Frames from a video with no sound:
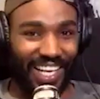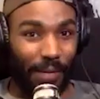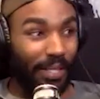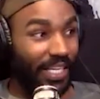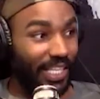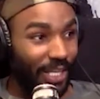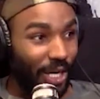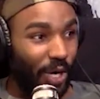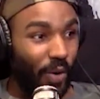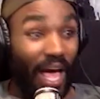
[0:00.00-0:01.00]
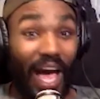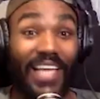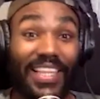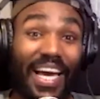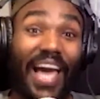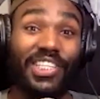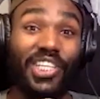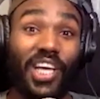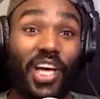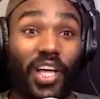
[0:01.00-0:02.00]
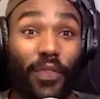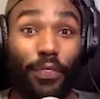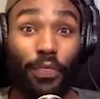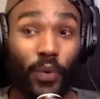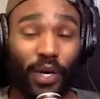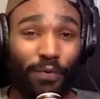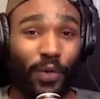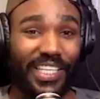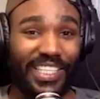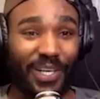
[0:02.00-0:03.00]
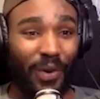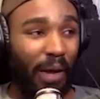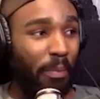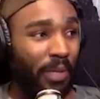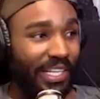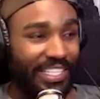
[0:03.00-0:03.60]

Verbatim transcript: and I'm like, yo, I think I actually three or four days ago, I put an